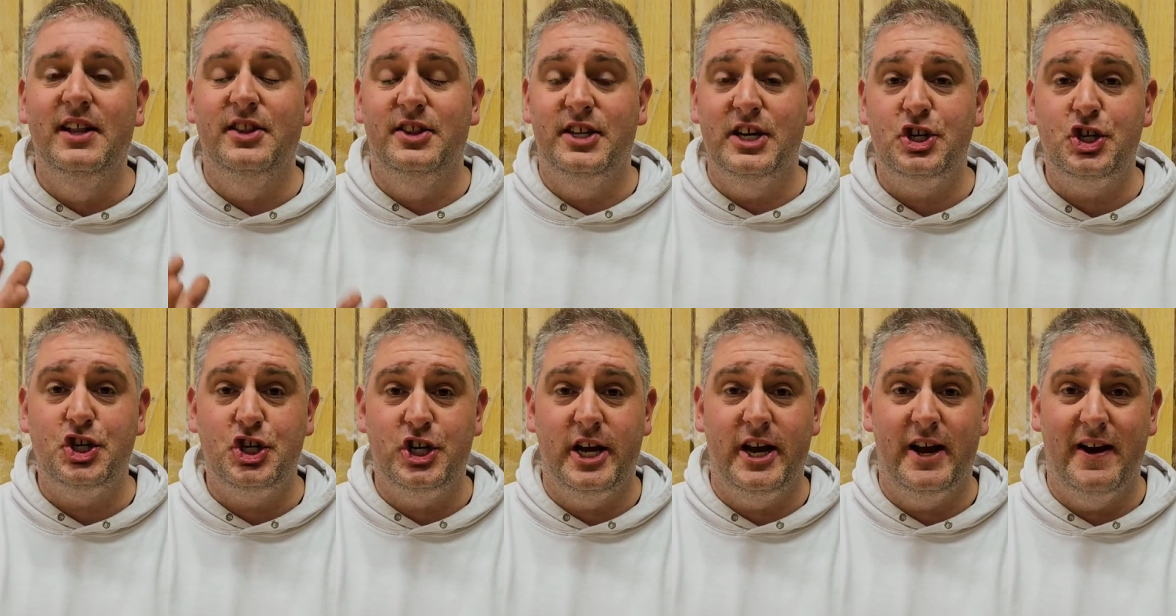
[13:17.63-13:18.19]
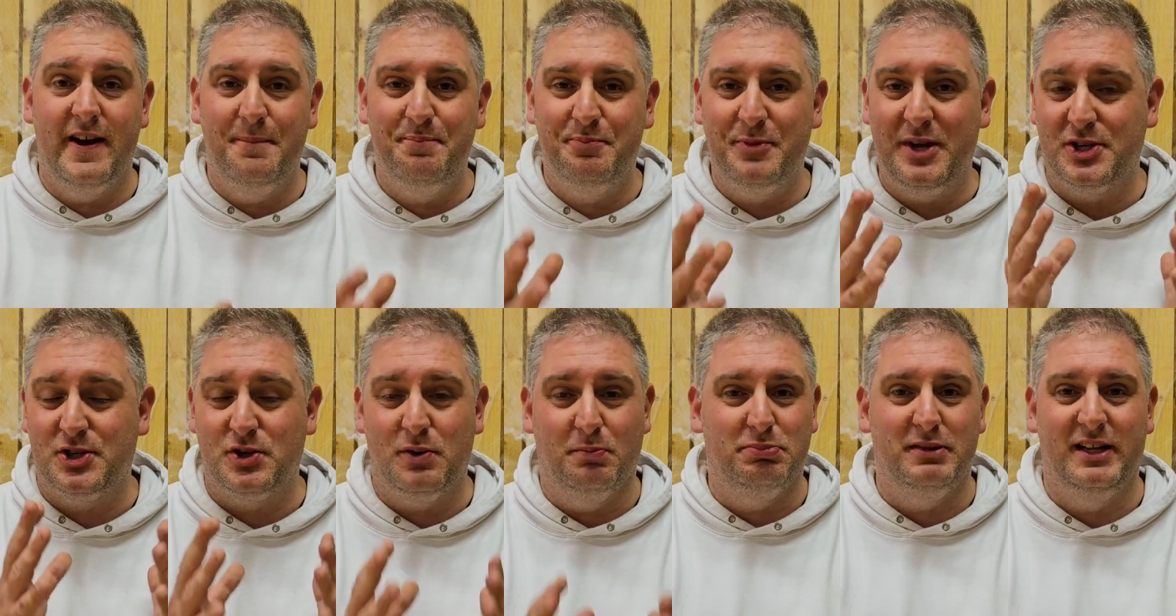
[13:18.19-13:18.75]
This year, that's
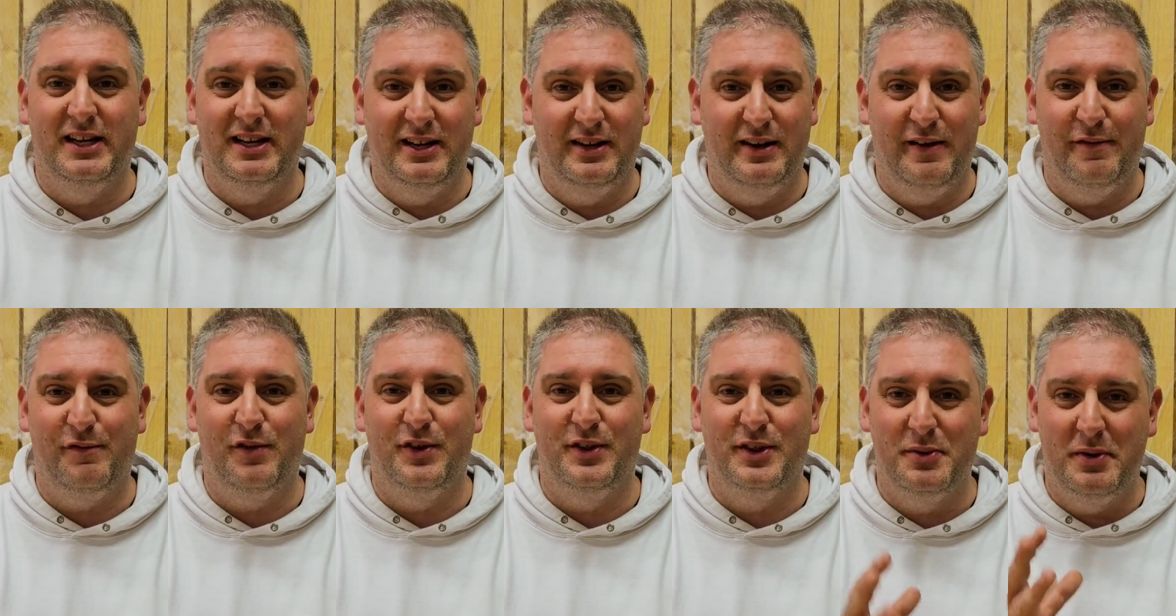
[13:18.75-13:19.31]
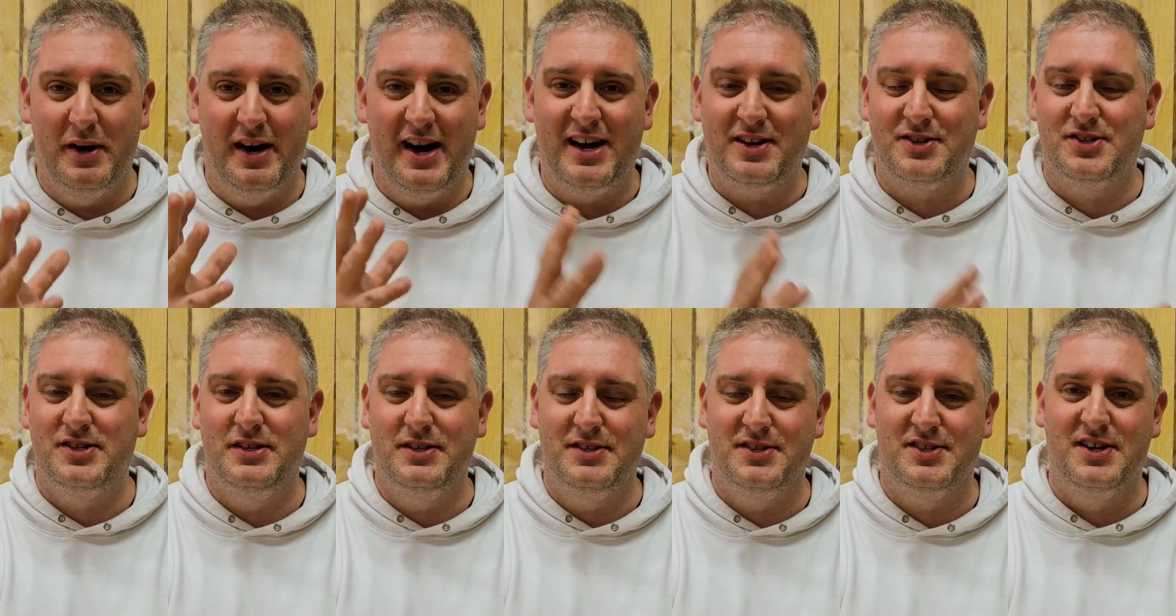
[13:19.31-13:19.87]
completely different. There are
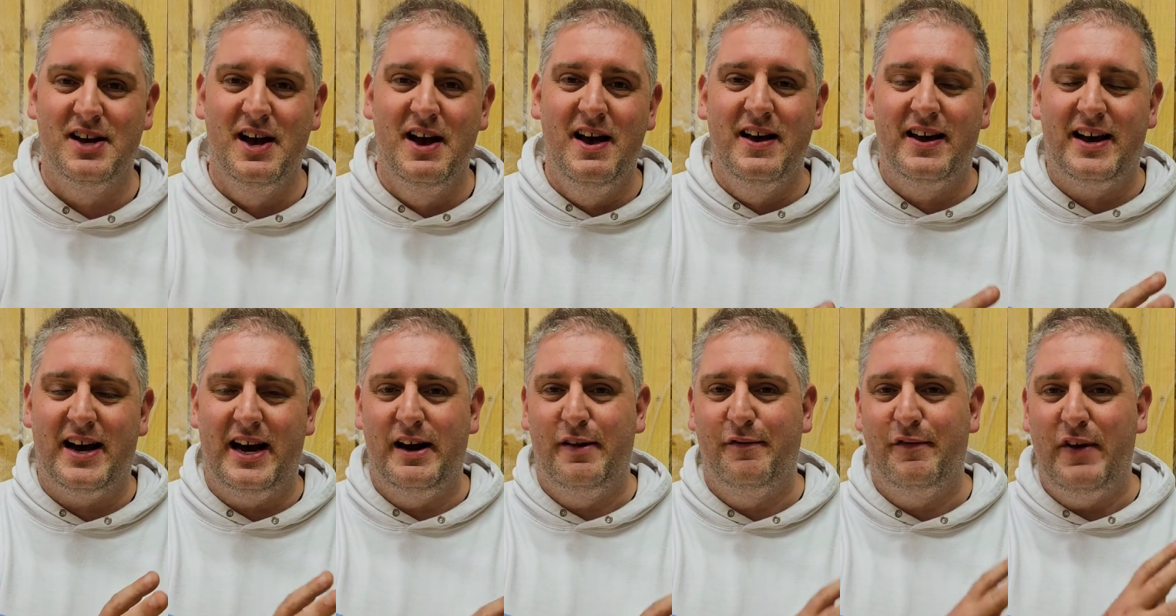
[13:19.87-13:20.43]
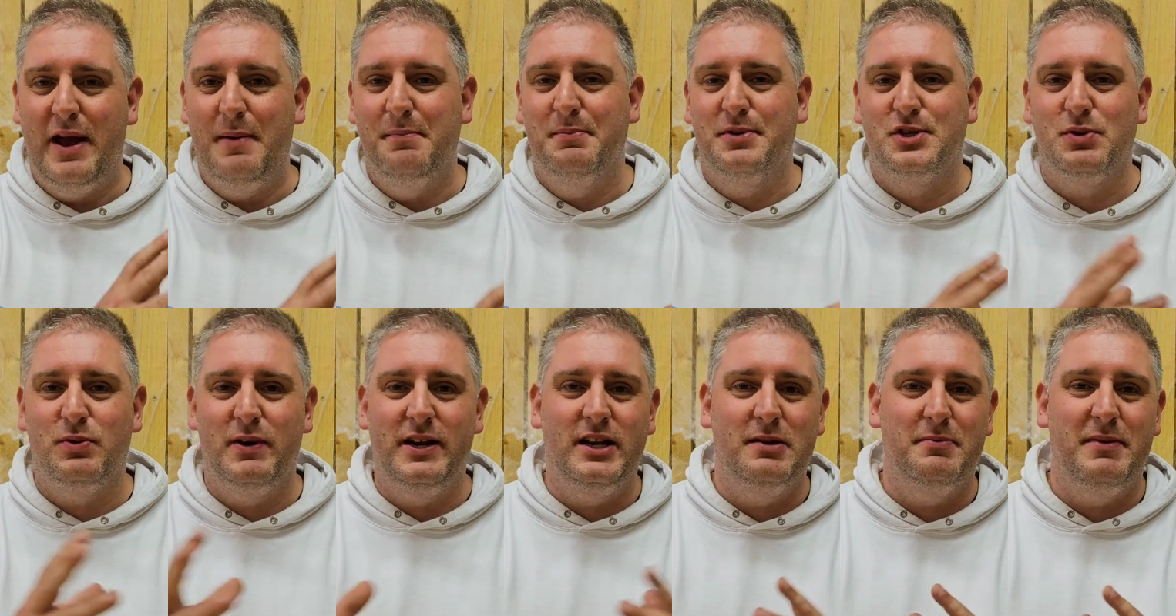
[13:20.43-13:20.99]
actors kind of in
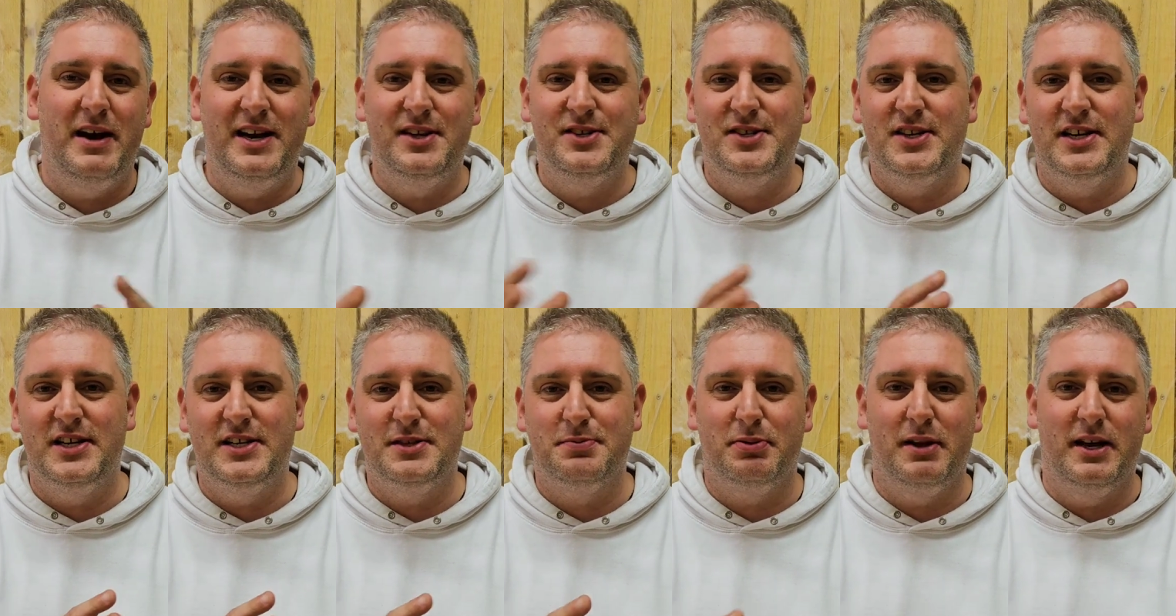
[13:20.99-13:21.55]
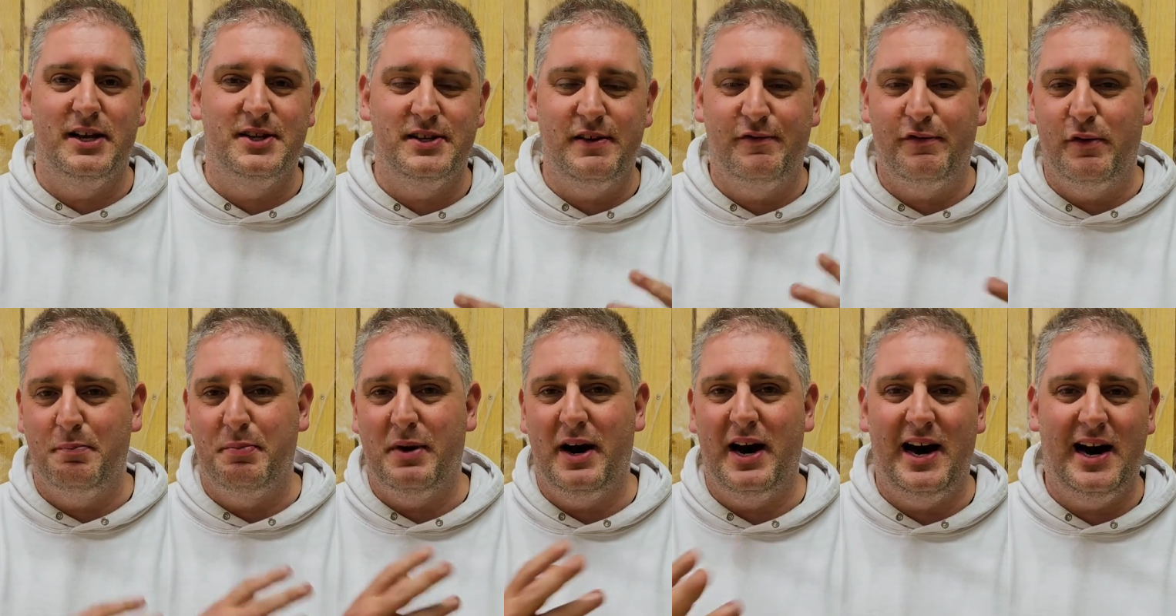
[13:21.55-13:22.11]
between the mazes, playing
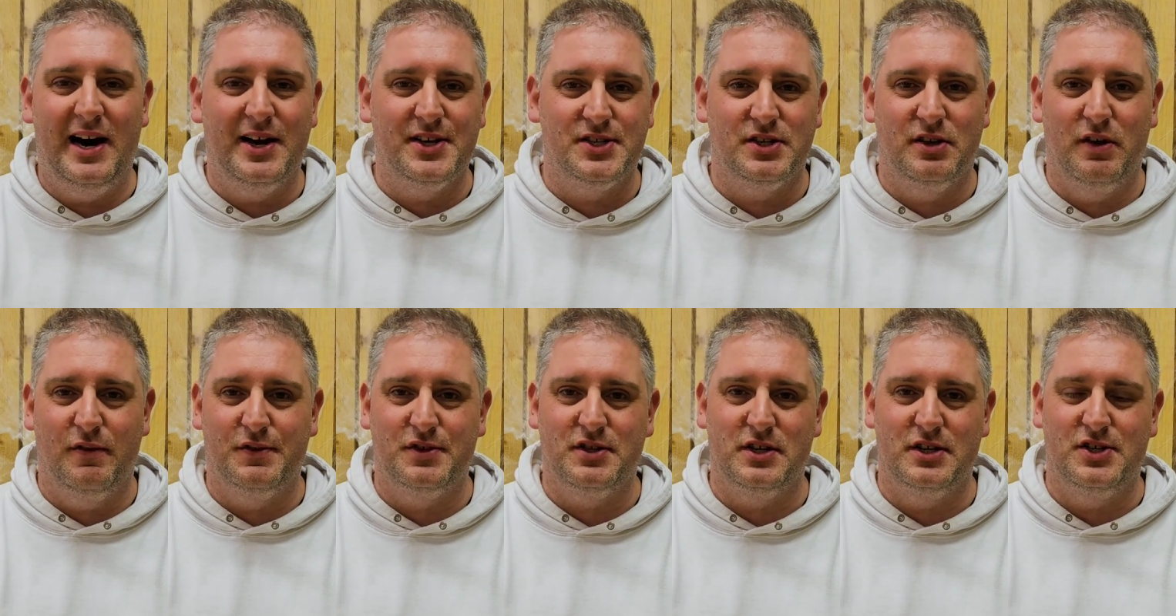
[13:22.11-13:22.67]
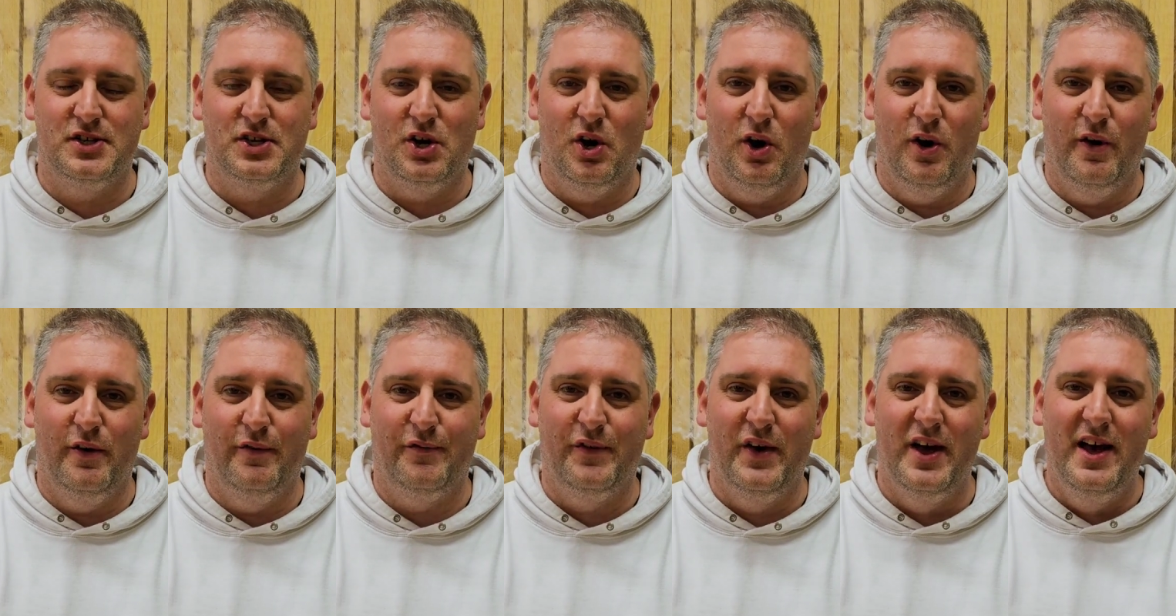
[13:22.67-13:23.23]
different parts, and obviously sort
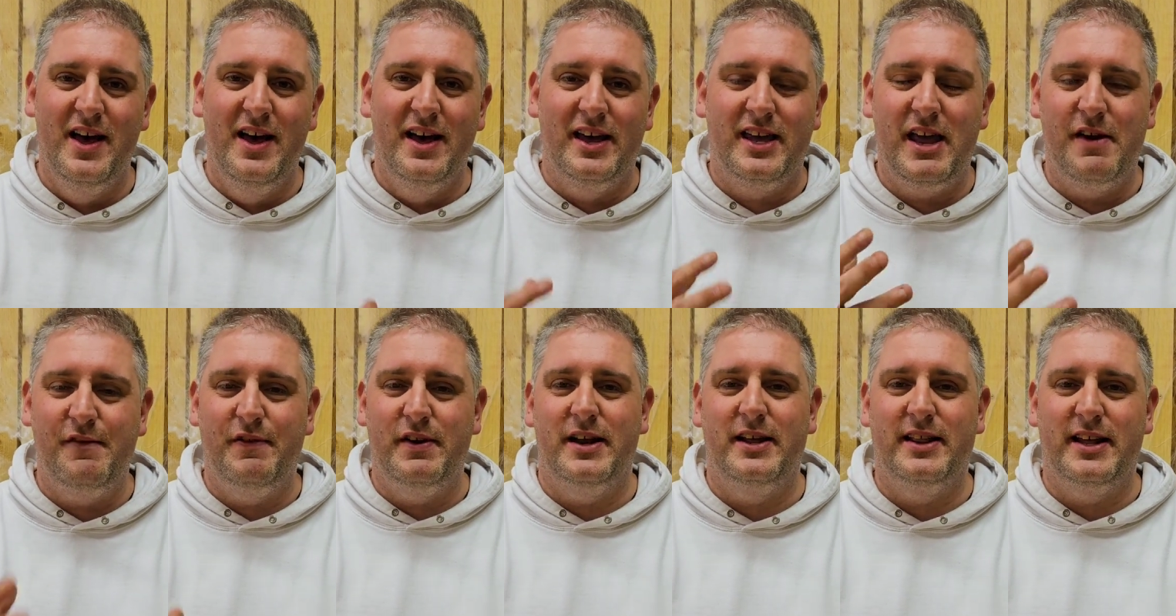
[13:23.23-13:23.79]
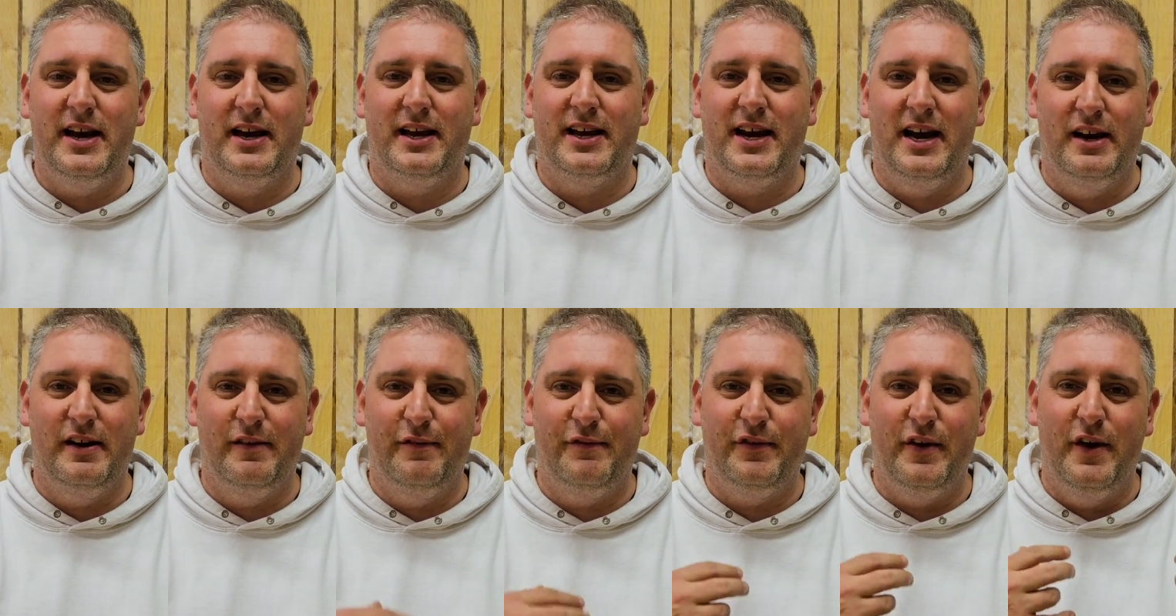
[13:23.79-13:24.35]
of giving it that kind
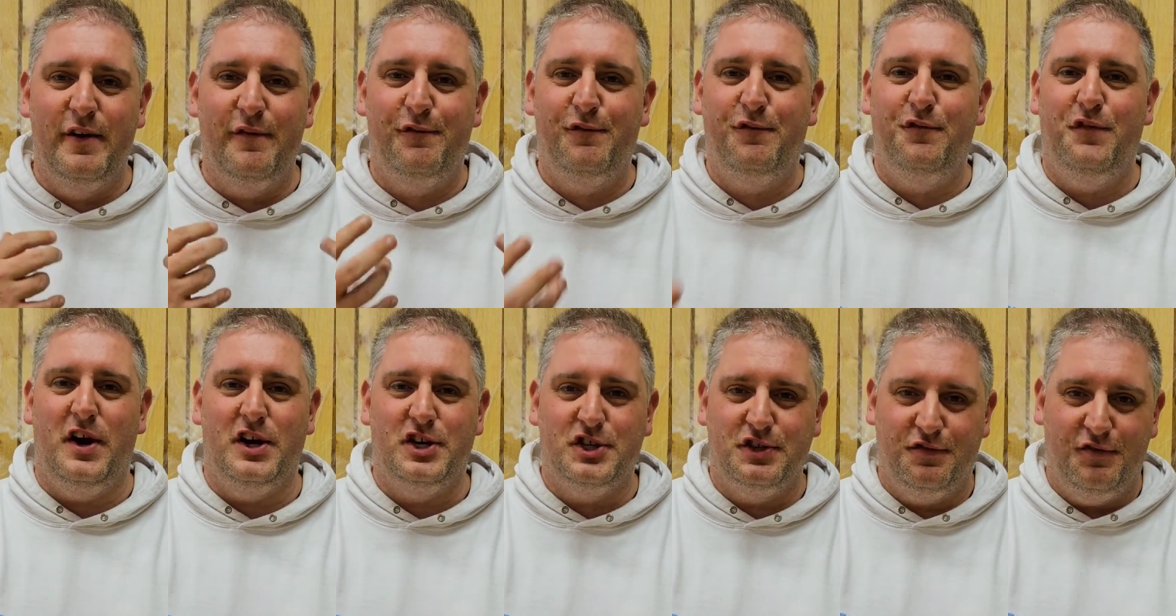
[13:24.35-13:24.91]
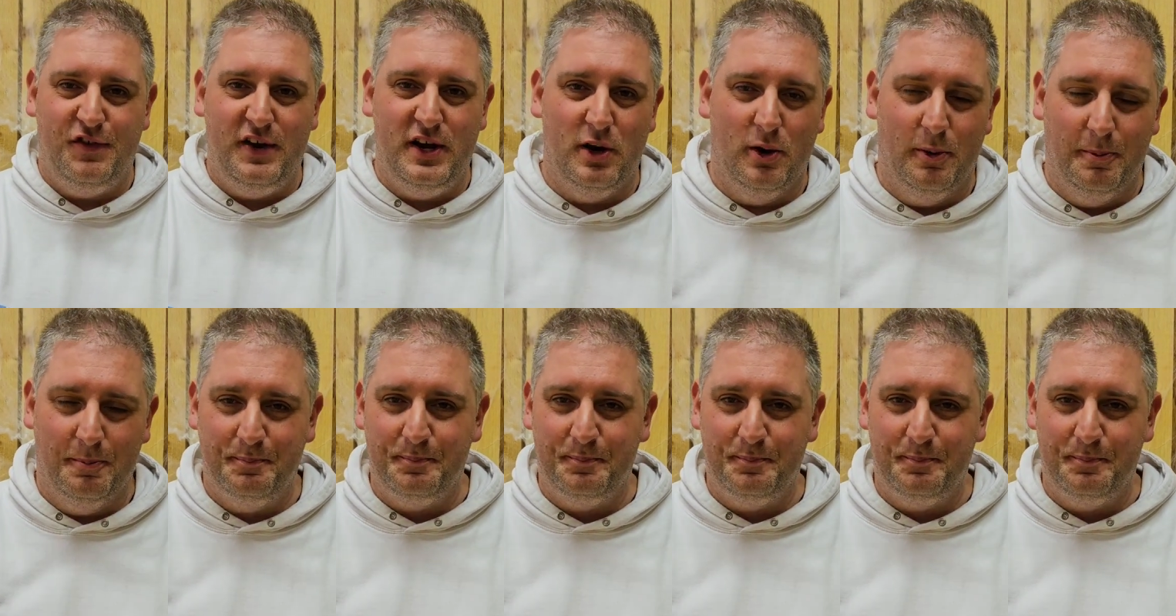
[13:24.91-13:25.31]
of fresh feel.